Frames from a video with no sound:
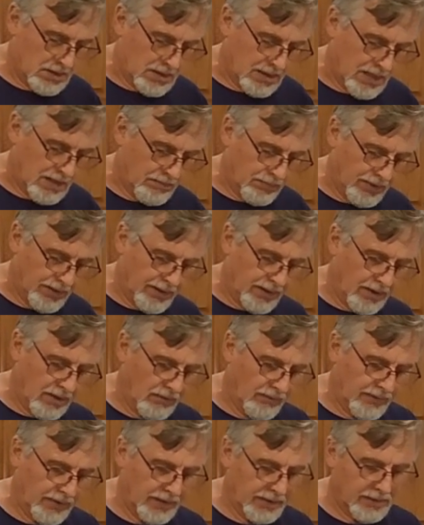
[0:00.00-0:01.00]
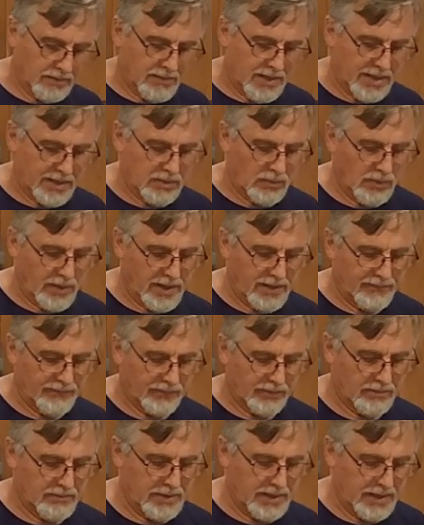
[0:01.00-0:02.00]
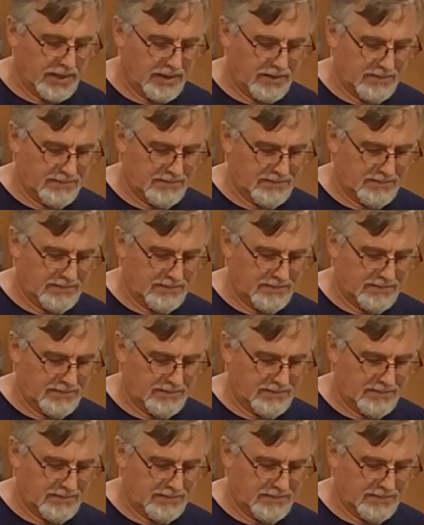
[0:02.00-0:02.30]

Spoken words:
I'll put it over in the microwave for a minute.